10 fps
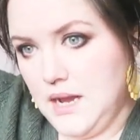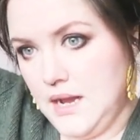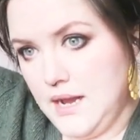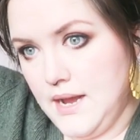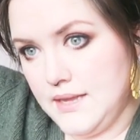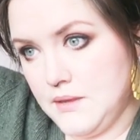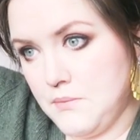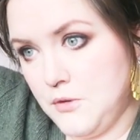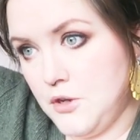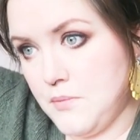Uh, the
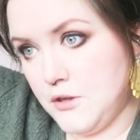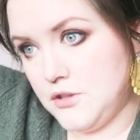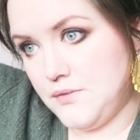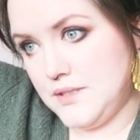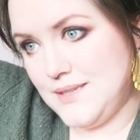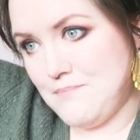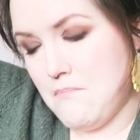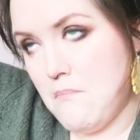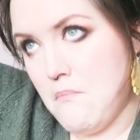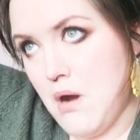new post office is
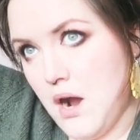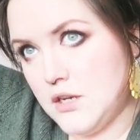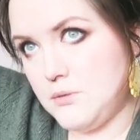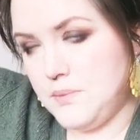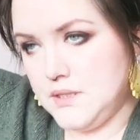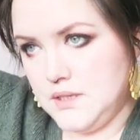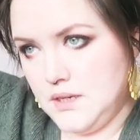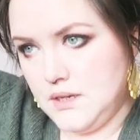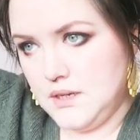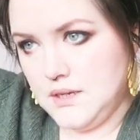much
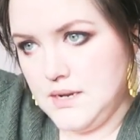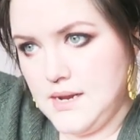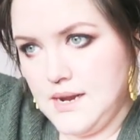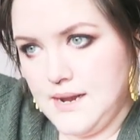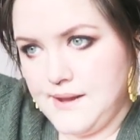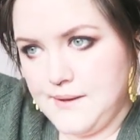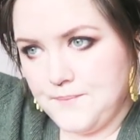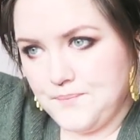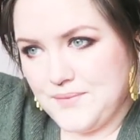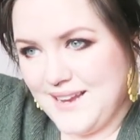busier
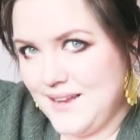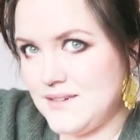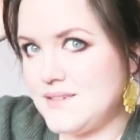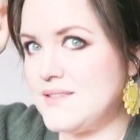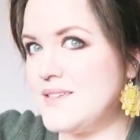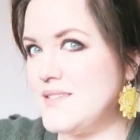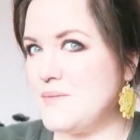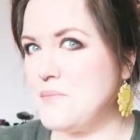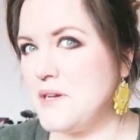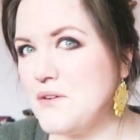um, and they
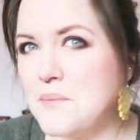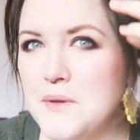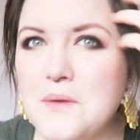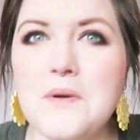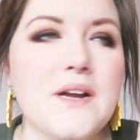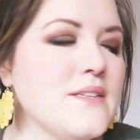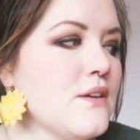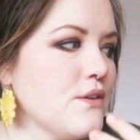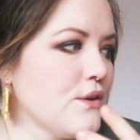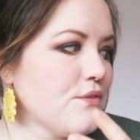seem a bit grumpier but I
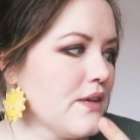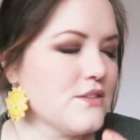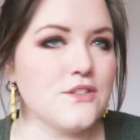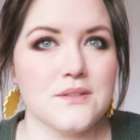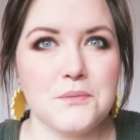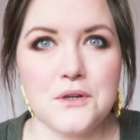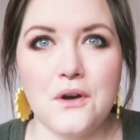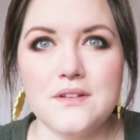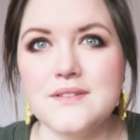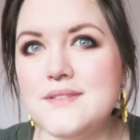don't know if that's just
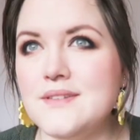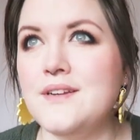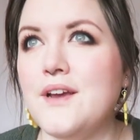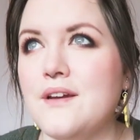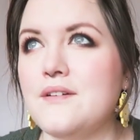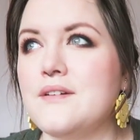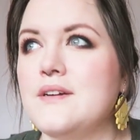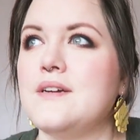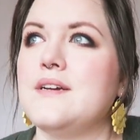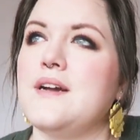because, you know,
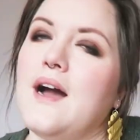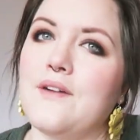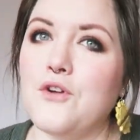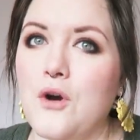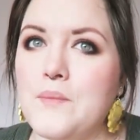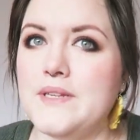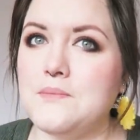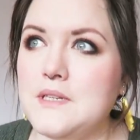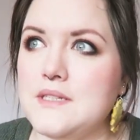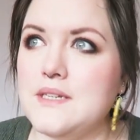I've gone when it's
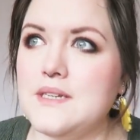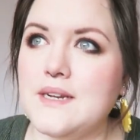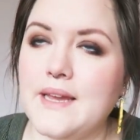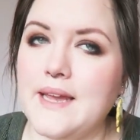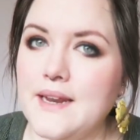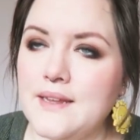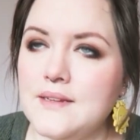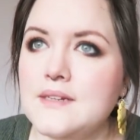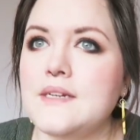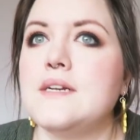busy and I get
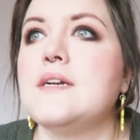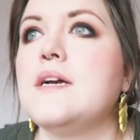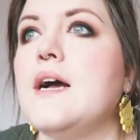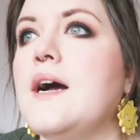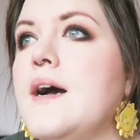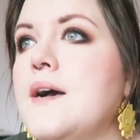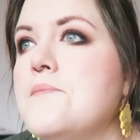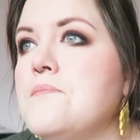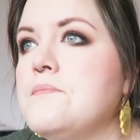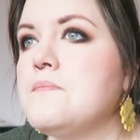it
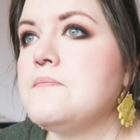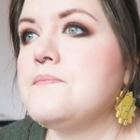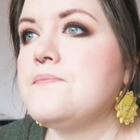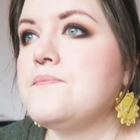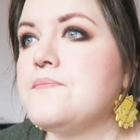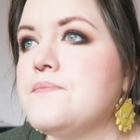um,